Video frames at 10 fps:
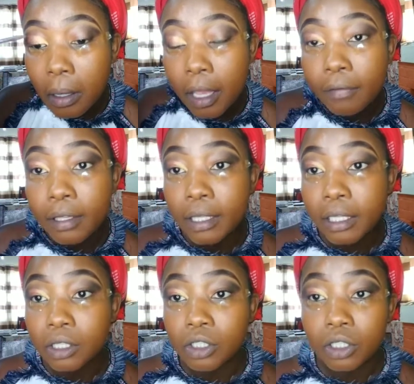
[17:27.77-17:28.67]
everything
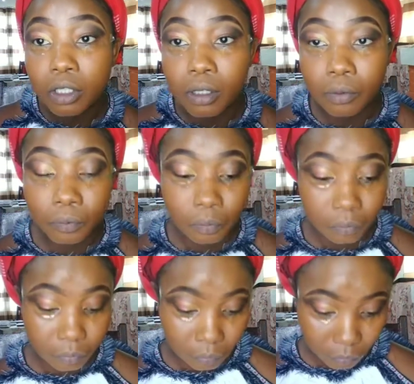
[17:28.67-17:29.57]
is chill.
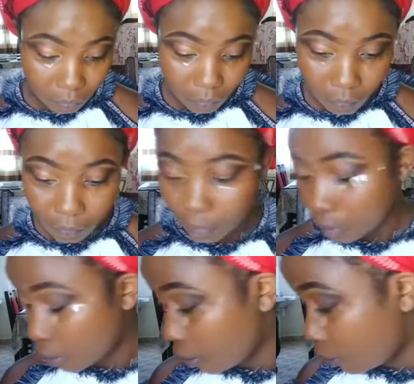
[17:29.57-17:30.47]

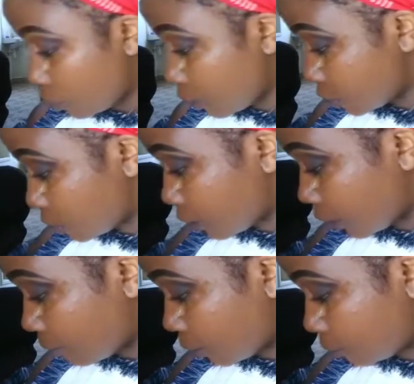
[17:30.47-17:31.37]
No one is gonna
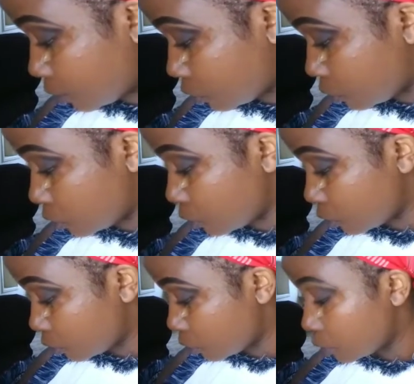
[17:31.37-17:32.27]
come and beat you.
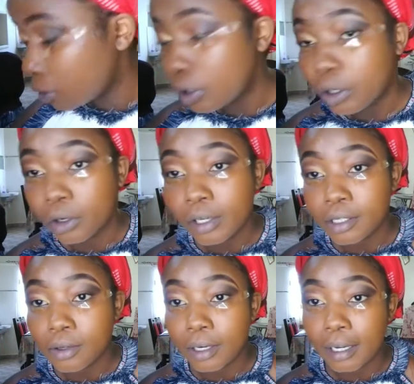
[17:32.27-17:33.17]
No one
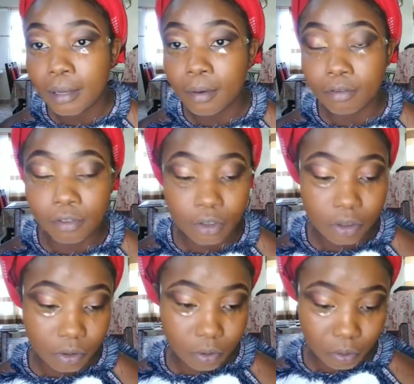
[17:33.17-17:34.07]
is gonna come and
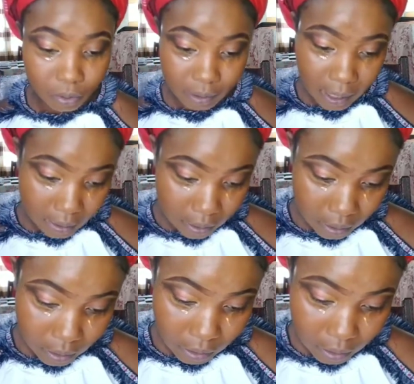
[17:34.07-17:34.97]
force you to
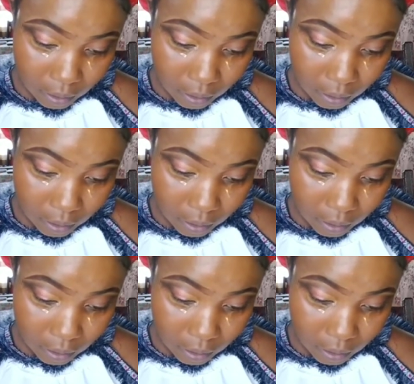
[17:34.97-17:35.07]
study.